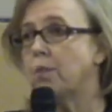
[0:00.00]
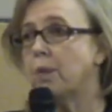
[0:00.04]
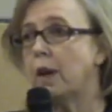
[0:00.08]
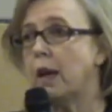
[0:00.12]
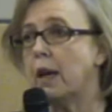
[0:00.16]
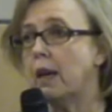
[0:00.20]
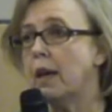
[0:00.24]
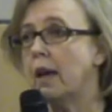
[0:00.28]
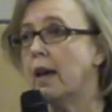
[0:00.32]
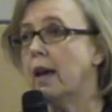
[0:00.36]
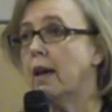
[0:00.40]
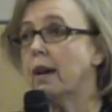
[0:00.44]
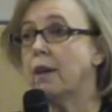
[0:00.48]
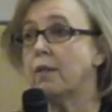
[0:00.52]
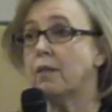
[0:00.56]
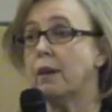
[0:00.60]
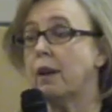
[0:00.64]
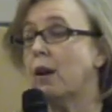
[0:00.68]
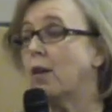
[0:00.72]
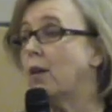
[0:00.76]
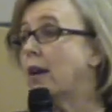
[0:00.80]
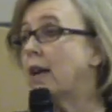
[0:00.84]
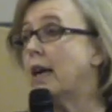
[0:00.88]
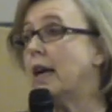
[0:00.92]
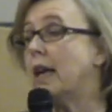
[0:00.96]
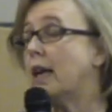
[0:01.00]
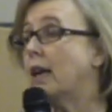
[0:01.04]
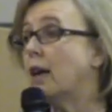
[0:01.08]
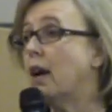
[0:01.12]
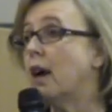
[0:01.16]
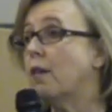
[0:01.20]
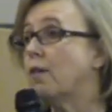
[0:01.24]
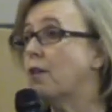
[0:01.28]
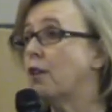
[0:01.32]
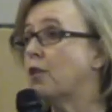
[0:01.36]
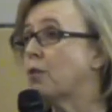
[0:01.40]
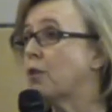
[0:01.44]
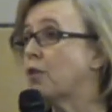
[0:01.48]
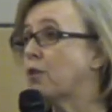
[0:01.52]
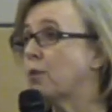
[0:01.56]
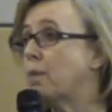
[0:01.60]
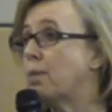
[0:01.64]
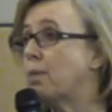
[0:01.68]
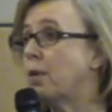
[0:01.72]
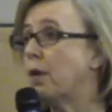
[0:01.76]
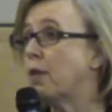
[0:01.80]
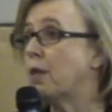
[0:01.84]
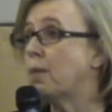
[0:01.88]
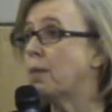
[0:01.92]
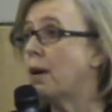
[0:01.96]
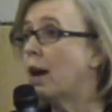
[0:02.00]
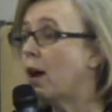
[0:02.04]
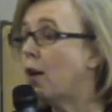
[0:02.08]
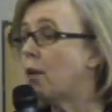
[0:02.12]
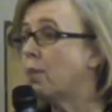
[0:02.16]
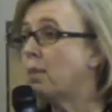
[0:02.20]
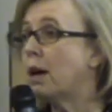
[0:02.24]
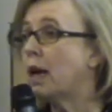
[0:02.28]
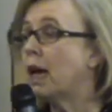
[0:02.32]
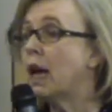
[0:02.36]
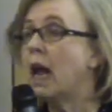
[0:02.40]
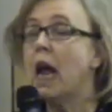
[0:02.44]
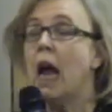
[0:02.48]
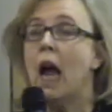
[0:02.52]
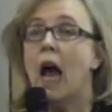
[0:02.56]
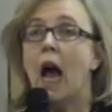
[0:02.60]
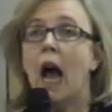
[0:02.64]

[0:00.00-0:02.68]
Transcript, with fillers: but because they don't get any coverage once we put them out. But